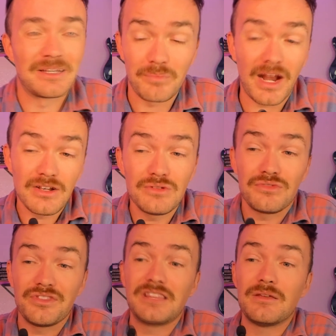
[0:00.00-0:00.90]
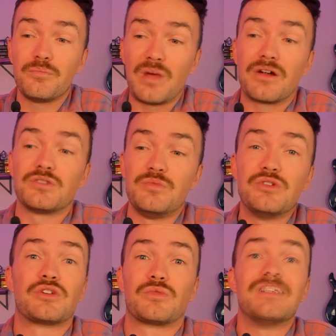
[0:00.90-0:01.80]
but I do think that Bear's
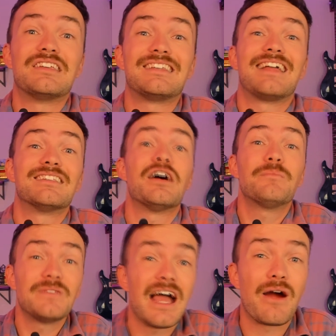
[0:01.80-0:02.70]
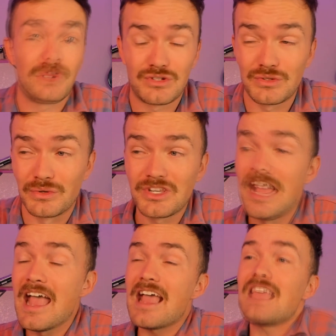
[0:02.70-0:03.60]
music really stands up to Howard Shore's.
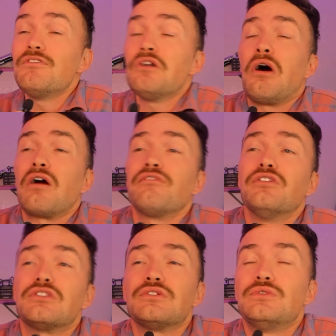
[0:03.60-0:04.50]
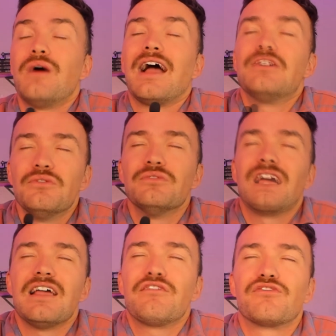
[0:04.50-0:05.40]
Even the Harfoots, who I don't
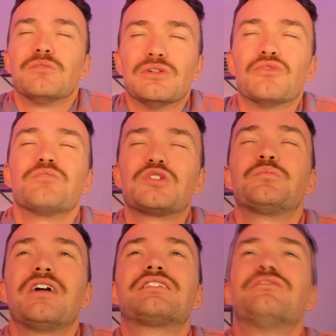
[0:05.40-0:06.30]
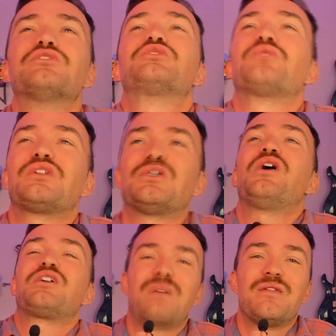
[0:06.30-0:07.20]
like from a lore perspective, which we're going to
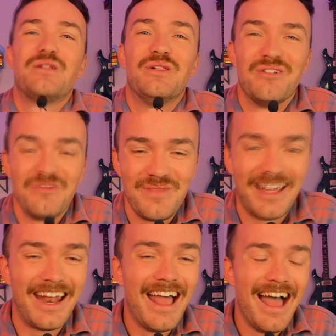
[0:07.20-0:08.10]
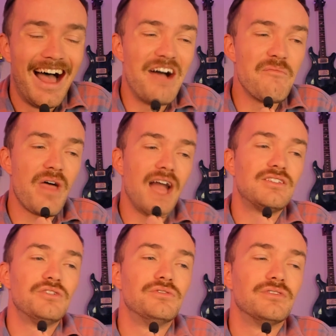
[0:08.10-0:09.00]
talk about in a little bit. I
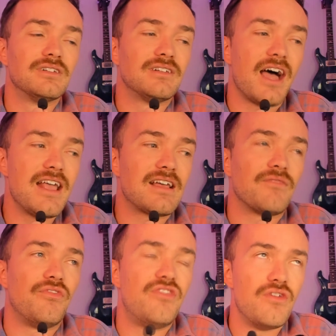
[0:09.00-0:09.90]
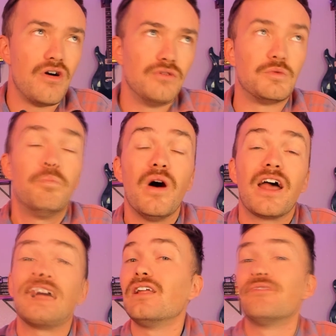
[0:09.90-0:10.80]
don't like those,
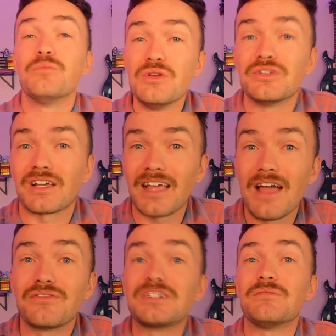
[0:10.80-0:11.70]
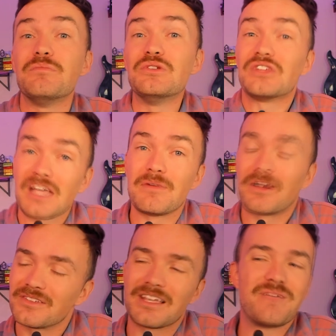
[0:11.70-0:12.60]
but I love the music. Every time the music came
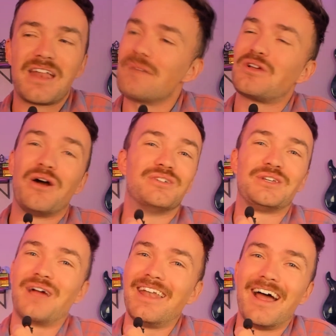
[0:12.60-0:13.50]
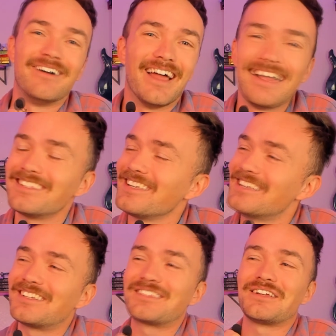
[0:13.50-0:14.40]
on, I was like, man, I'm cozy right now. It's
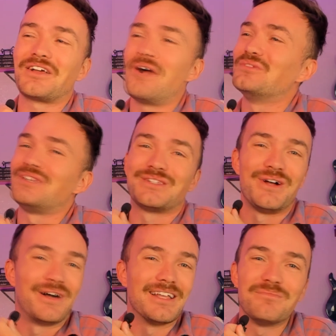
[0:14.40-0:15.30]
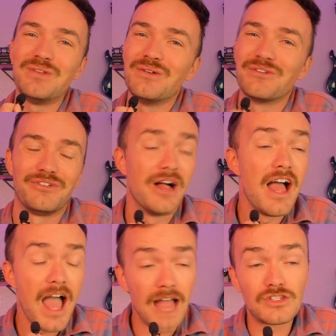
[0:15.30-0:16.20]
just a cozy song. It's beautiful.
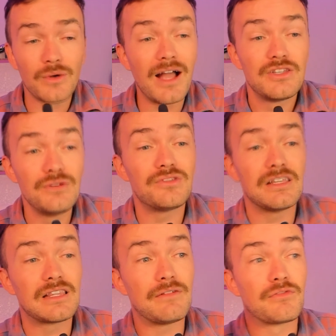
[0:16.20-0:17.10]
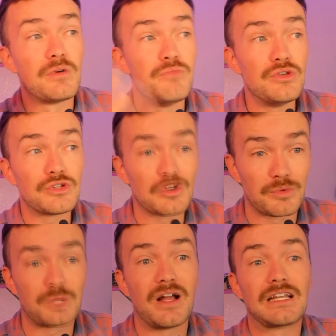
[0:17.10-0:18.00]
And so I do think that from a musical
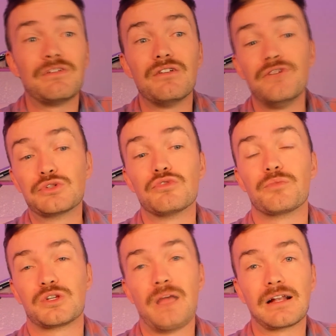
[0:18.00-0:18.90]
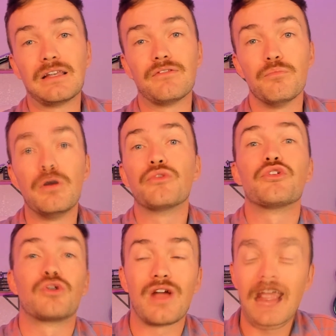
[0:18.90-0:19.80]
perspective and a visual perspective, both
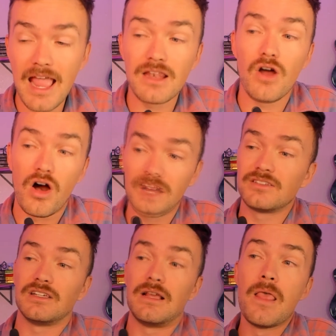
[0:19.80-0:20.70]
are great. And honestly,